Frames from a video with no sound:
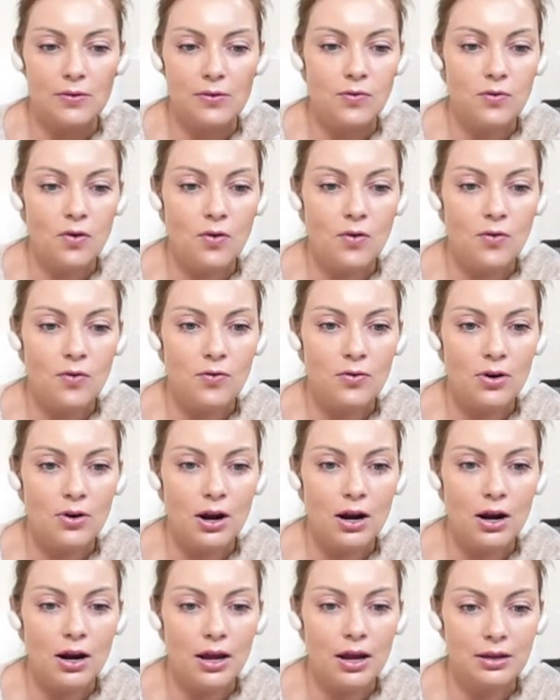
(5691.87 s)
with the full
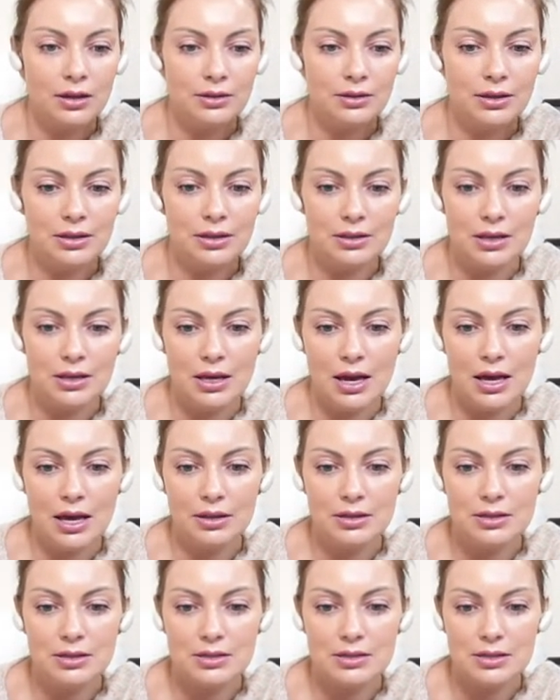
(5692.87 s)
fur and then the
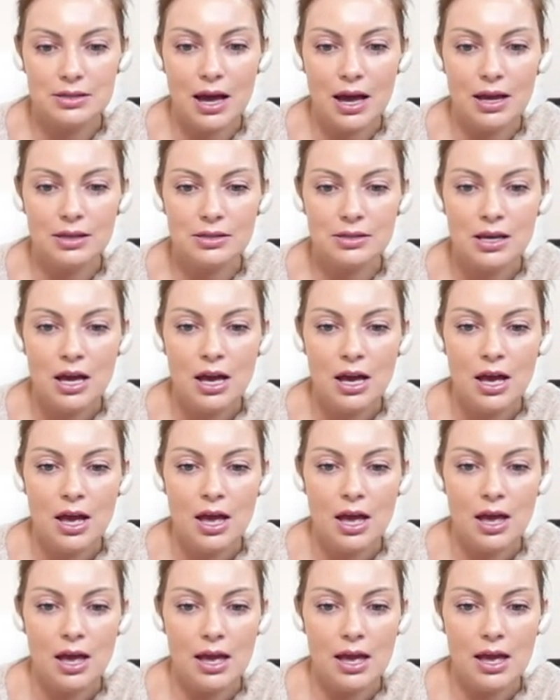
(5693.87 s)
other size
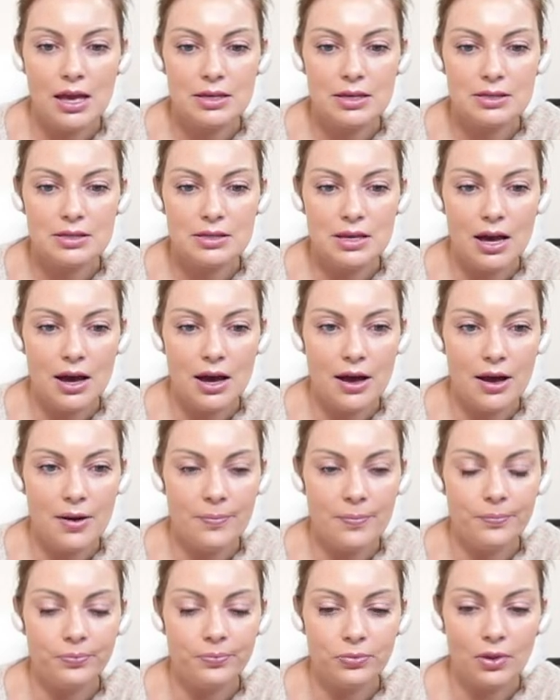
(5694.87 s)
is
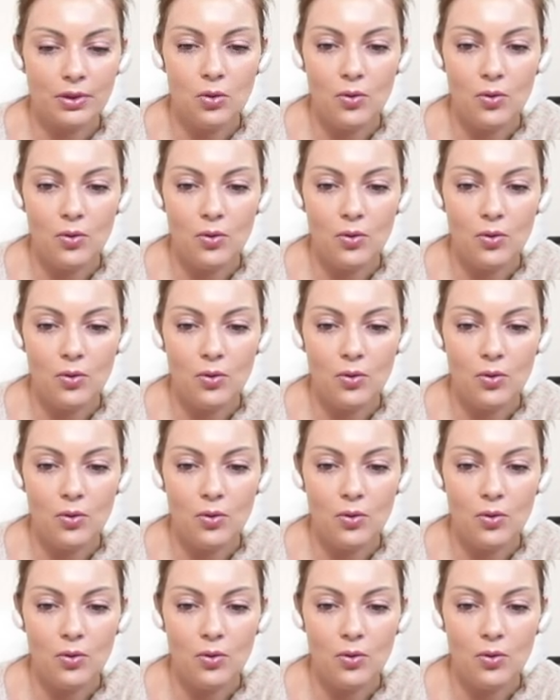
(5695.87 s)
um,